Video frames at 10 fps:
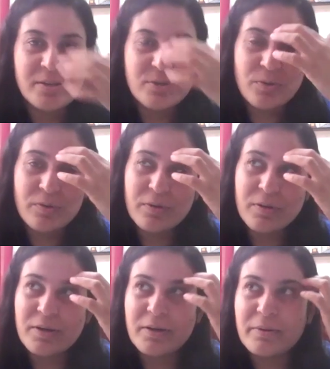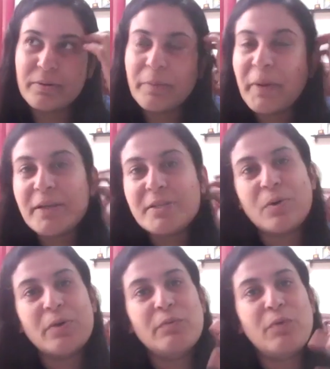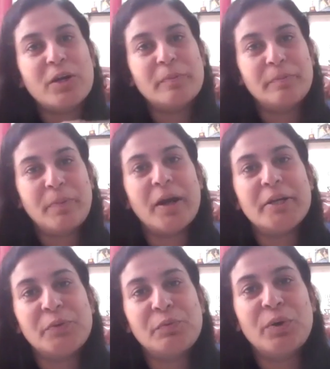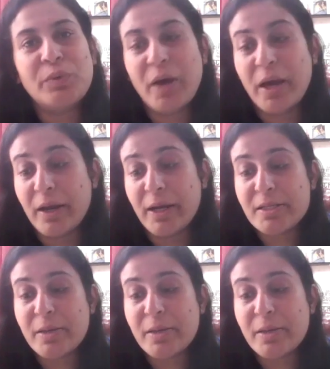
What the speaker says: So depends on what part you want to highlight.